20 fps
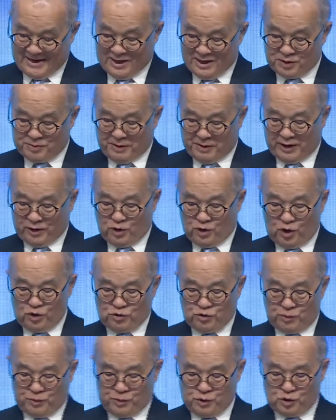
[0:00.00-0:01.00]
As my
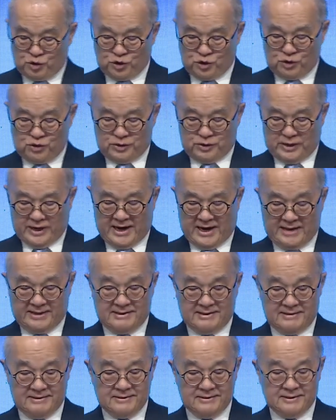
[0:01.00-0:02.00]
contribution to
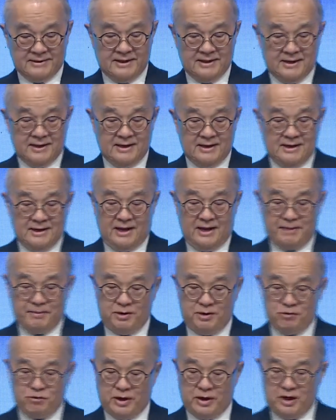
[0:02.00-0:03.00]
that, let
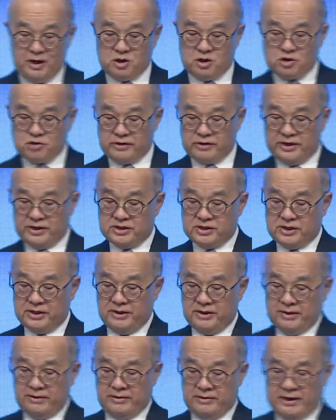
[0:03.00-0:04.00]
me reiterate
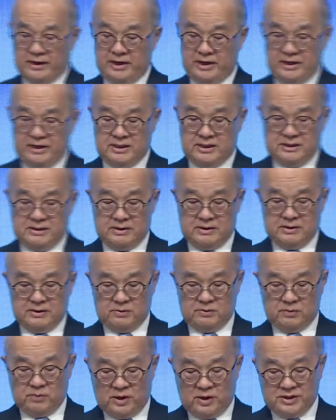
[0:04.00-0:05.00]
that it
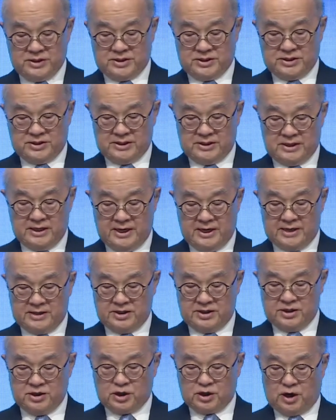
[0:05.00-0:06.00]
was
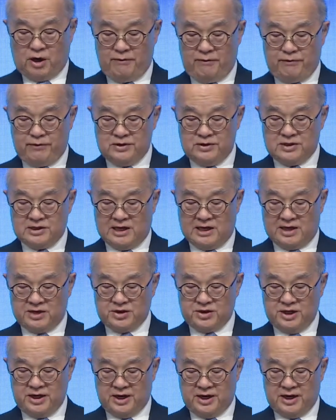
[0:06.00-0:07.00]
at this conference
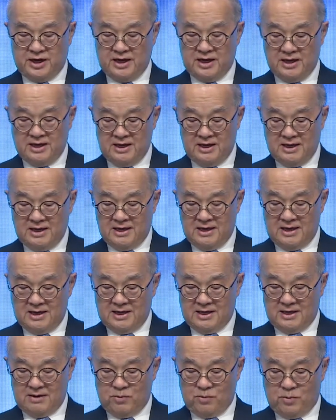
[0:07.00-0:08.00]
last year
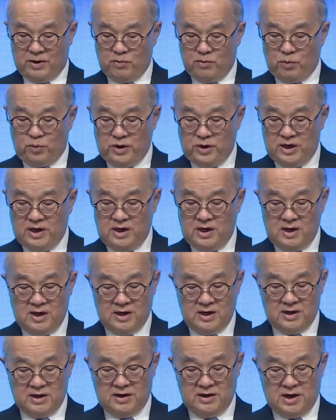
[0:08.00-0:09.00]
when
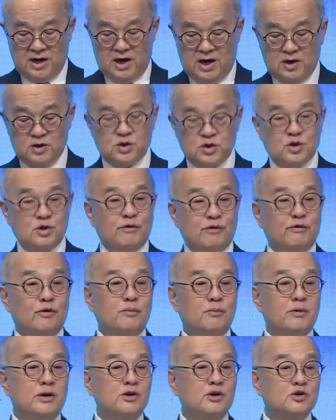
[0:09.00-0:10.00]
we announced the
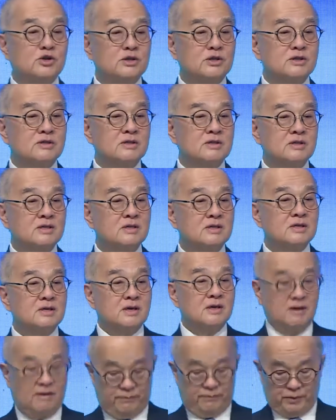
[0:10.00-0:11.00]
formation
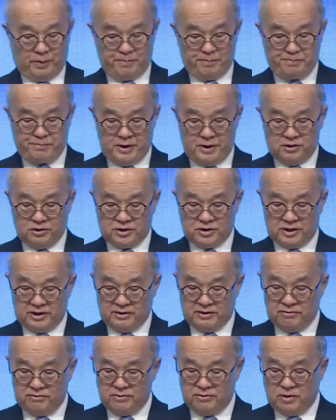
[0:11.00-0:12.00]
of the Belt
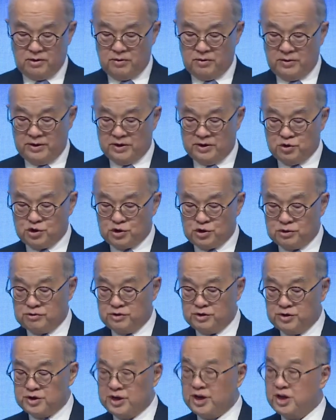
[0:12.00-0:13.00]
and Road
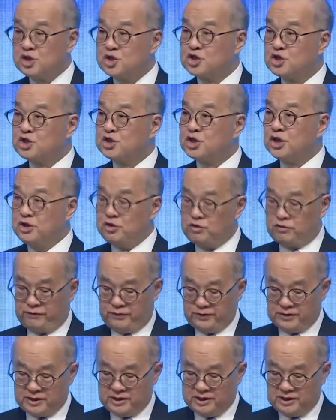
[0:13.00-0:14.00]
Insurance Exchange
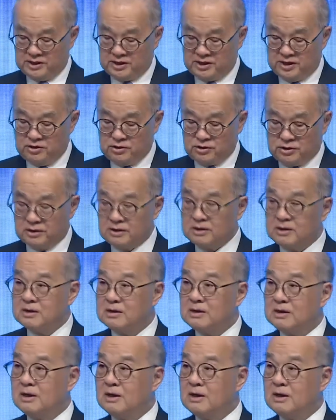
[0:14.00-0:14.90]
Facilitation,